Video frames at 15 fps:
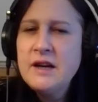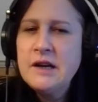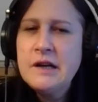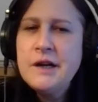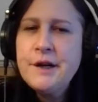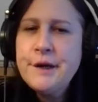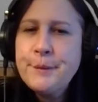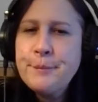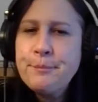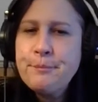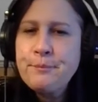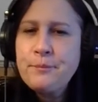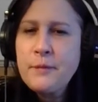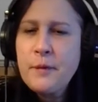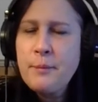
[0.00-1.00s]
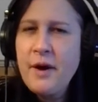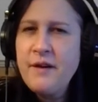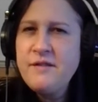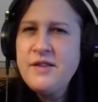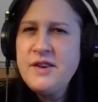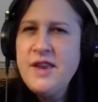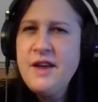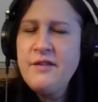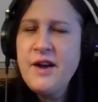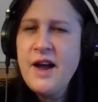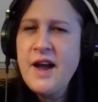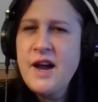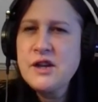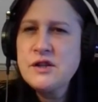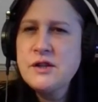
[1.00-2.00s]
Um, but I've never
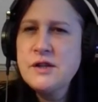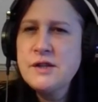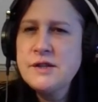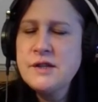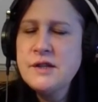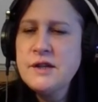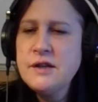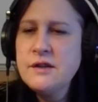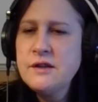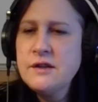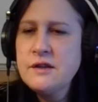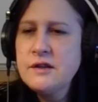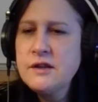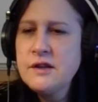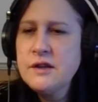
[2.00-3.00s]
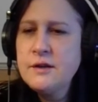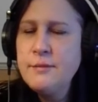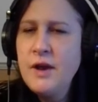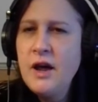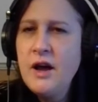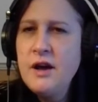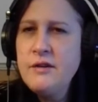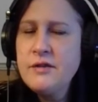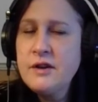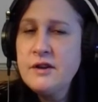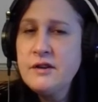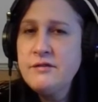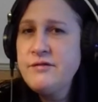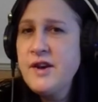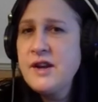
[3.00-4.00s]
actually seen him live.
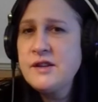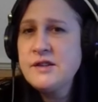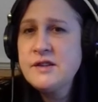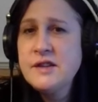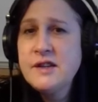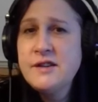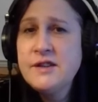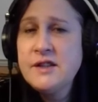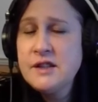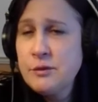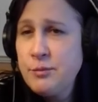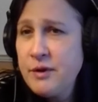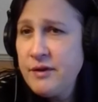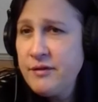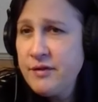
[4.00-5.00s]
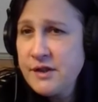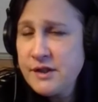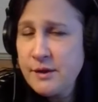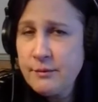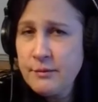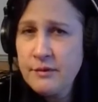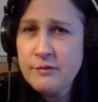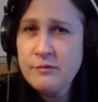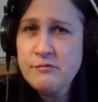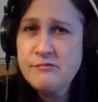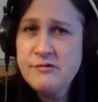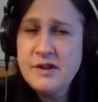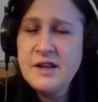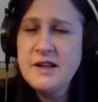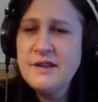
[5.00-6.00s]
In fact, this will be the first time I
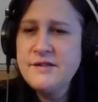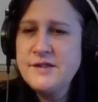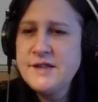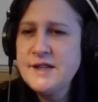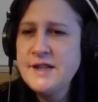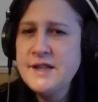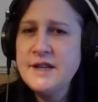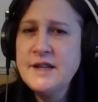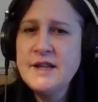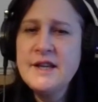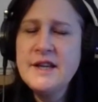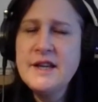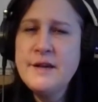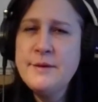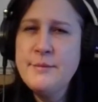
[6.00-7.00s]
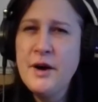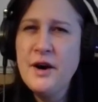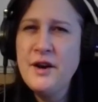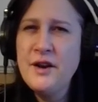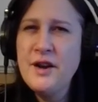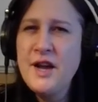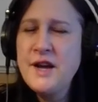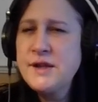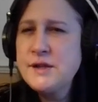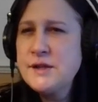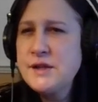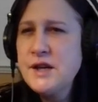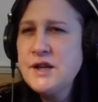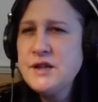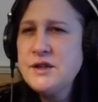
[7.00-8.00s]
really have seen him on a
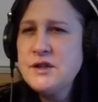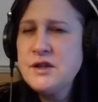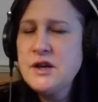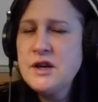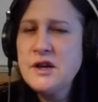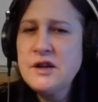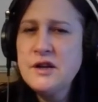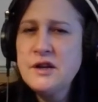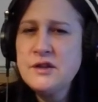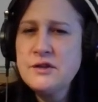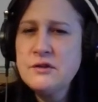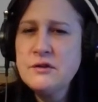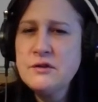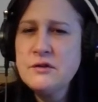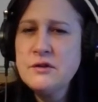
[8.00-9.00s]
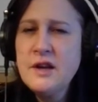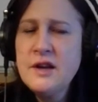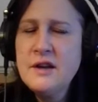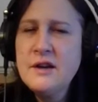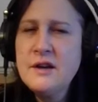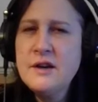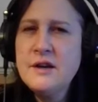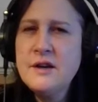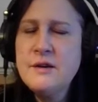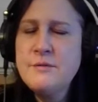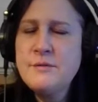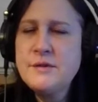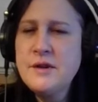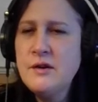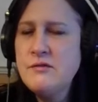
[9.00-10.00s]
stage at all. Um,
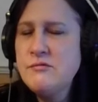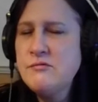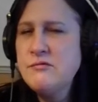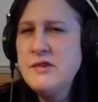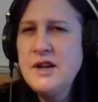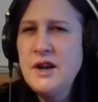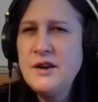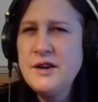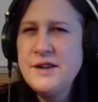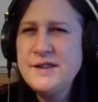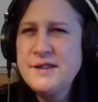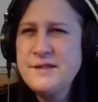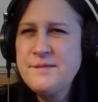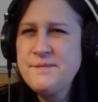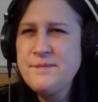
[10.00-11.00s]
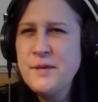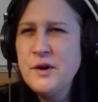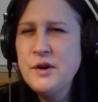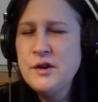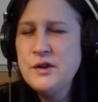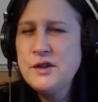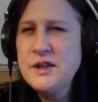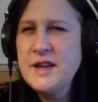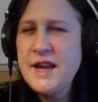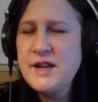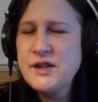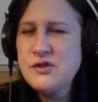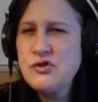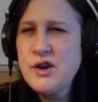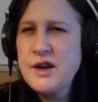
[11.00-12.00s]
so I've really only heard the
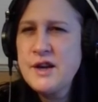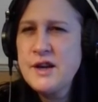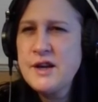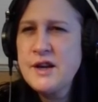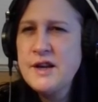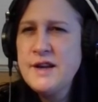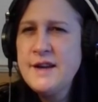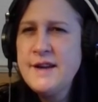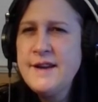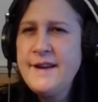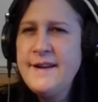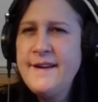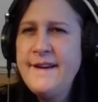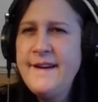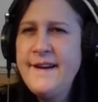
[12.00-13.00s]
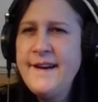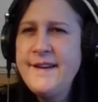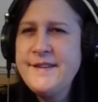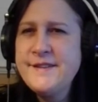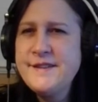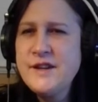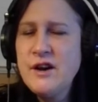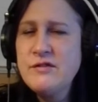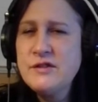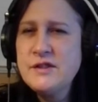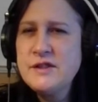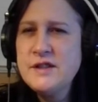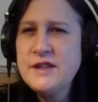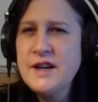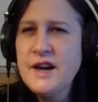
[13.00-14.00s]
last track, and
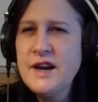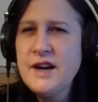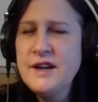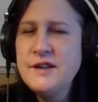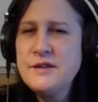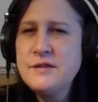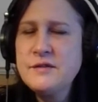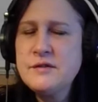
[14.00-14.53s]
obviously I,